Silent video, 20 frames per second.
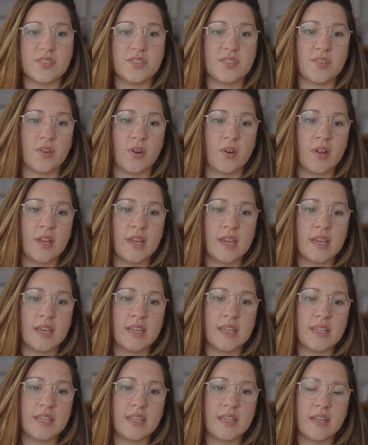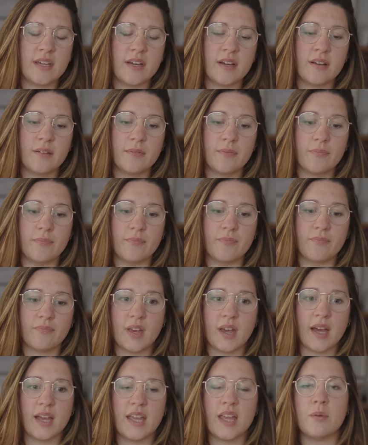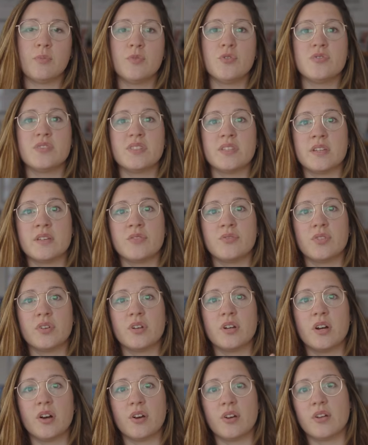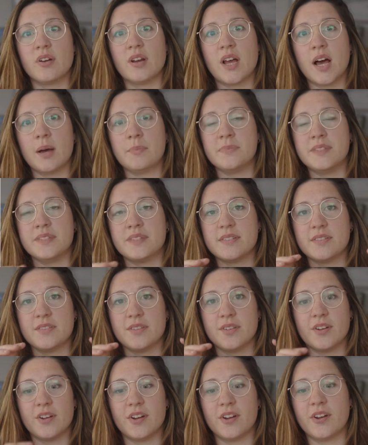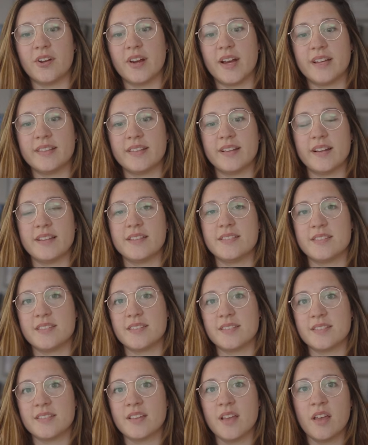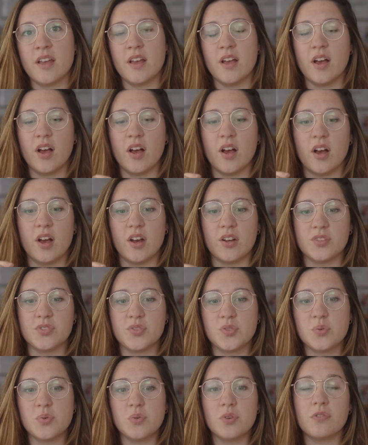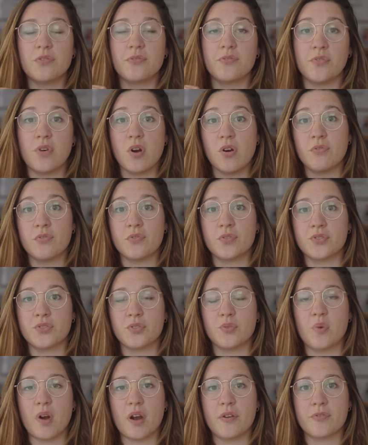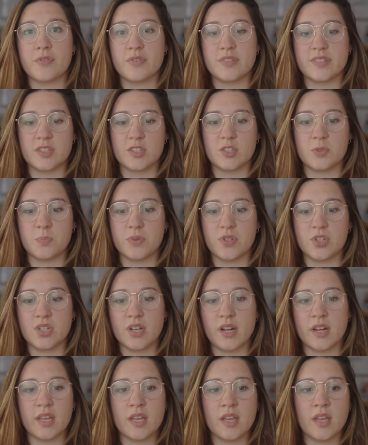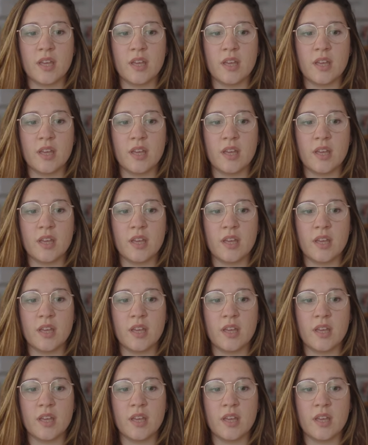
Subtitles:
So here I am using the Color Lab. This is a color analysis tool for photographers, especially.